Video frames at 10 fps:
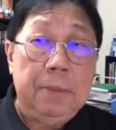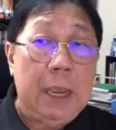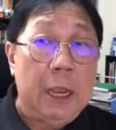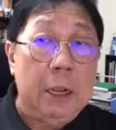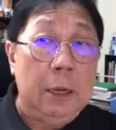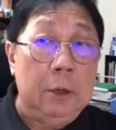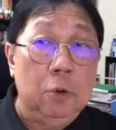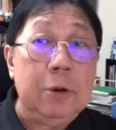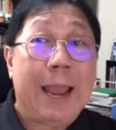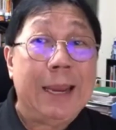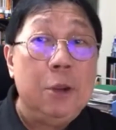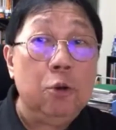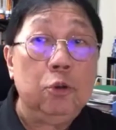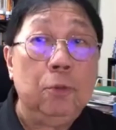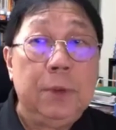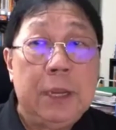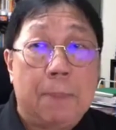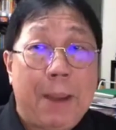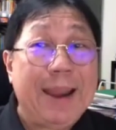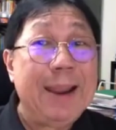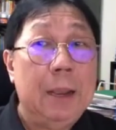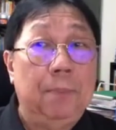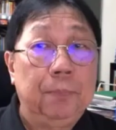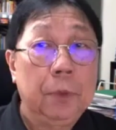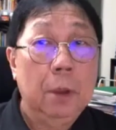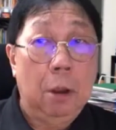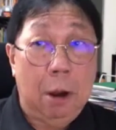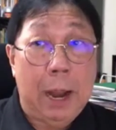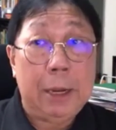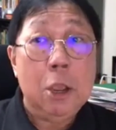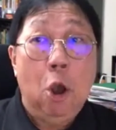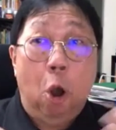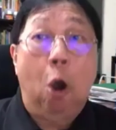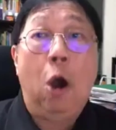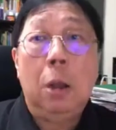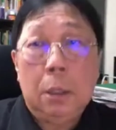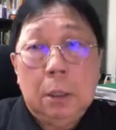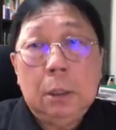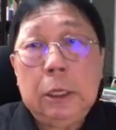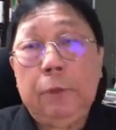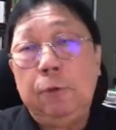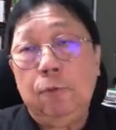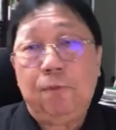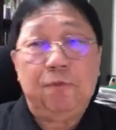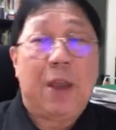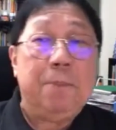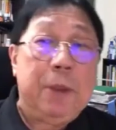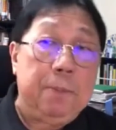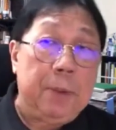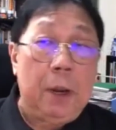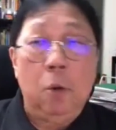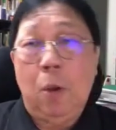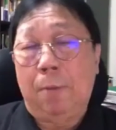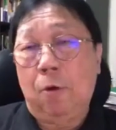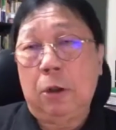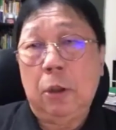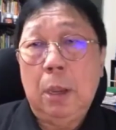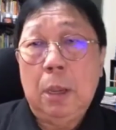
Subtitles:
be a good likelihood to be your partner. All right, or if you find people who have got